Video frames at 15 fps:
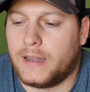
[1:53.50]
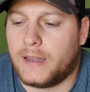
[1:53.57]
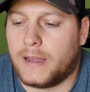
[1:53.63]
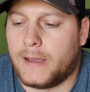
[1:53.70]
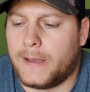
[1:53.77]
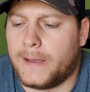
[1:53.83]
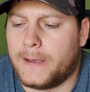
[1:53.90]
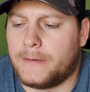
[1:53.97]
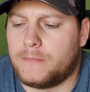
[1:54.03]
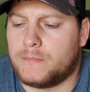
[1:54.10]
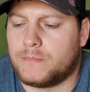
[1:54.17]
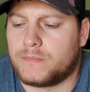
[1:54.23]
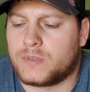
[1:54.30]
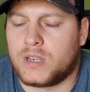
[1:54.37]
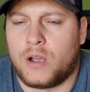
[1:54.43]

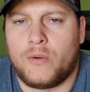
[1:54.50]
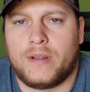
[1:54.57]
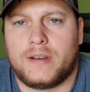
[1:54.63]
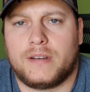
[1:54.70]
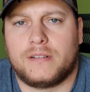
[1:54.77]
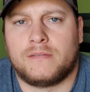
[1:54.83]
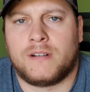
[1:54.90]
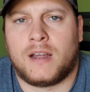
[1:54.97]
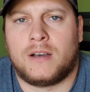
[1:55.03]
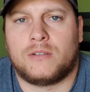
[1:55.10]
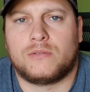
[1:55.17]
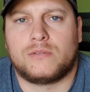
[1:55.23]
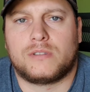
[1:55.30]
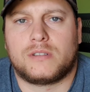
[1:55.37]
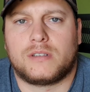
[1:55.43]
So I went
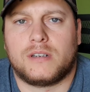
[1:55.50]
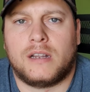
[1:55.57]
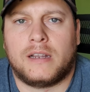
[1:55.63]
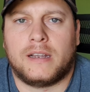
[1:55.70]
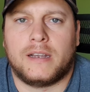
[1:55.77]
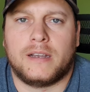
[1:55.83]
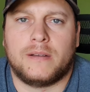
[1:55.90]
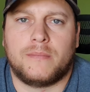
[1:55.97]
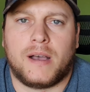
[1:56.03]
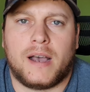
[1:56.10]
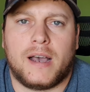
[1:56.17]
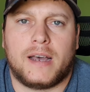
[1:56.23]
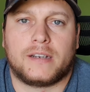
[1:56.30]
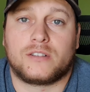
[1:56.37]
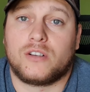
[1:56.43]
round
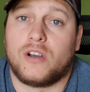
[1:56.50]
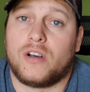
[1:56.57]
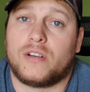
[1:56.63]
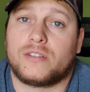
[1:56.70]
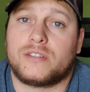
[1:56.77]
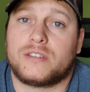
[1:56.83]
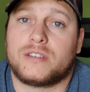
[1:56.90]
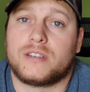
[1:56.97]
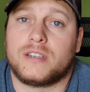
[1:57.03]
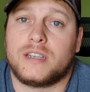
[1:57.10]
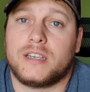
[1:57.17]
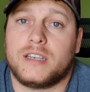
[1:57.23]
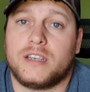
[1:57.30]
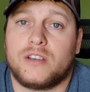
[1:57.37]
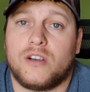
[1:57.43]
and got
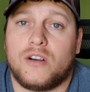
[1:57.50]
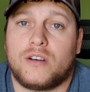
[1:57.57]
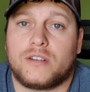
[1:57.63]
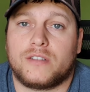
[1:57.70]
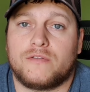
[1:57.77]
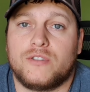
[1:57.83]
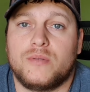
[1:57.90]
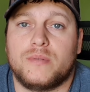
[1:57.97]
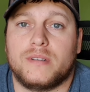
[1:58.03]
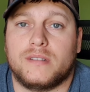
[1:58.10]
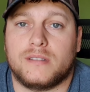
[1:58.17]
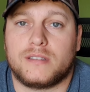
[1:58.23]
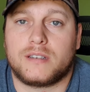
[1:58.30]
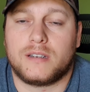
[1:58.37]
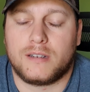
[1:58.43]
the Corda
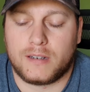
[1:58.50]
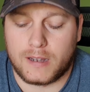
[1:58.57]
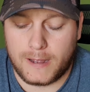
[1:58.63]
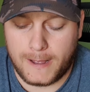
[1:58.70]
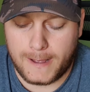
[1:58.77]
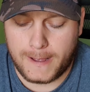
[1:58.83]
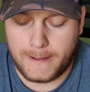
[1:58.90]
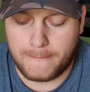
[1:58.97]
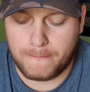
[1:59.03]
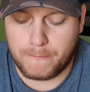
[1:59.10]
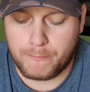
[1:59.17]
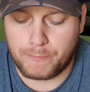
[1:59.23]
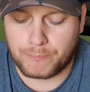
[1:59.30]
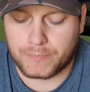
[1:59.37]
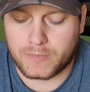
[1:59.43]
Rubens. I
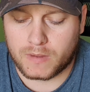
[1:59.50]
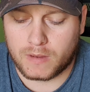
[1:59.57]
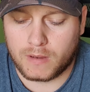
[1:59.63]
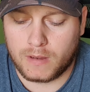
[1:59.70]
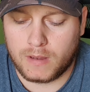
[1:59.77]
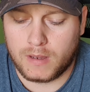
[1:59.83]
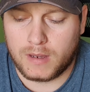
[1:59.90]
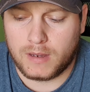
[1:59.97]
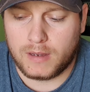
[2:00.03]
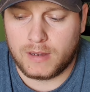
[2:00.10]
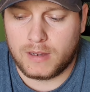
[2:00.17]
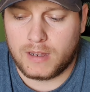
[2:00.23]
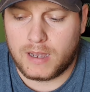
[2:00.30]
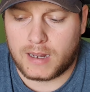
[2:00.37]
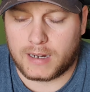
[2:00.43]

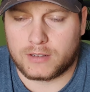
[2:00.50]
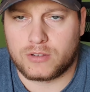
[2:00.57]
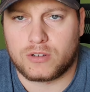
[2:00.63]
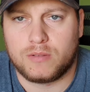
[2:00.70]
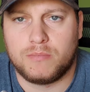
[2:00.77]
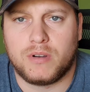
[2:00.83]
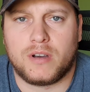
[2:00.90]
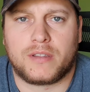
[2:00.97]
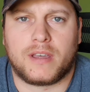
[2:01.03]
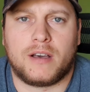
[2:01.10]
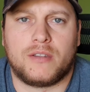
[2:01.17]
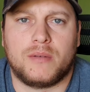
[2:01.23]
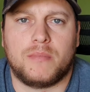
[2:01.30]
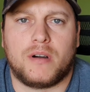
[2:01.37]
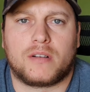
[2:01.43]
took them both out
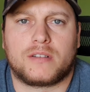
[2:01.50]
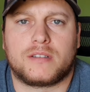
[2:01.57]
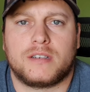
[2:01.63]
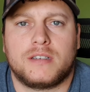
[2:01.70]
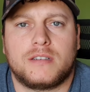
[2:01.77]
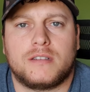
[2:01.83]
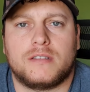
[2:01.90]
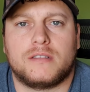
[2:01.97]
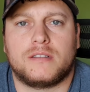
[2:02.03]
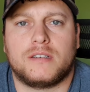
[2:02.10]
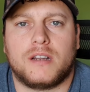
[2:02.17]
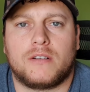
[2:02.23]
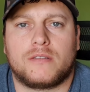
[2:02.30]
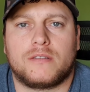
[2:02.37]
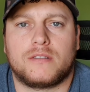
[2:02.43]
of the boxes
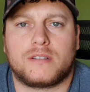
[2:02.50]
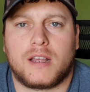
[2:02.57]
and, just